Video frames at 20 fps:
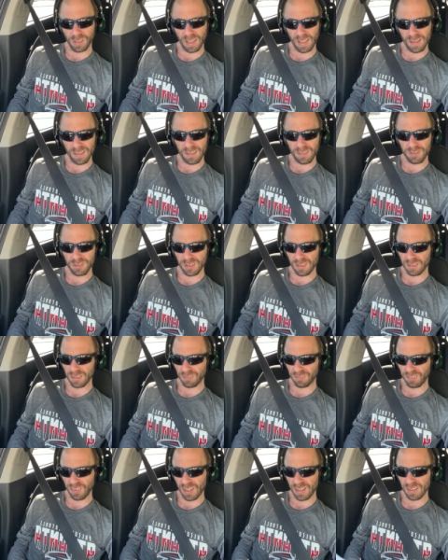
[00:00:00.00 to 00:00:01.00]
indigent
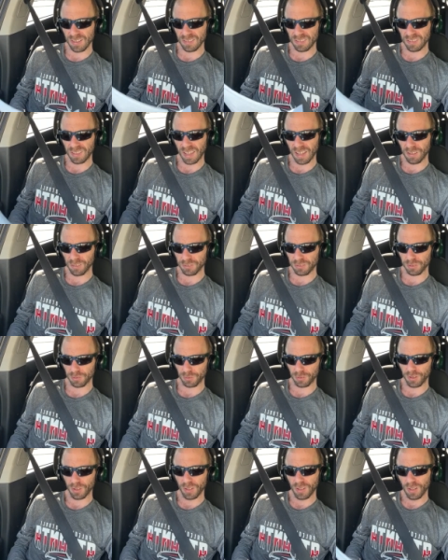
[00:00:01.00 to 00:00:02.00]
defendants'
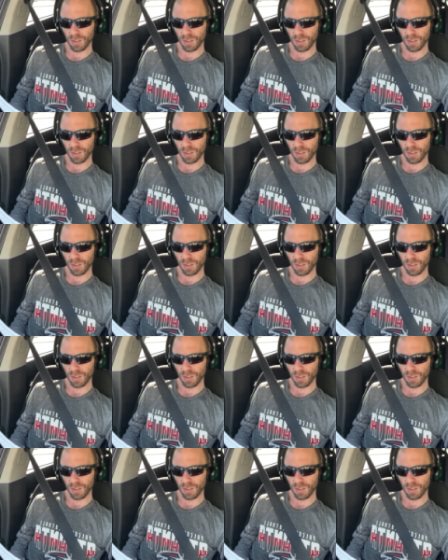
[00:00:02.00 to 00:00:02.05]
counsel,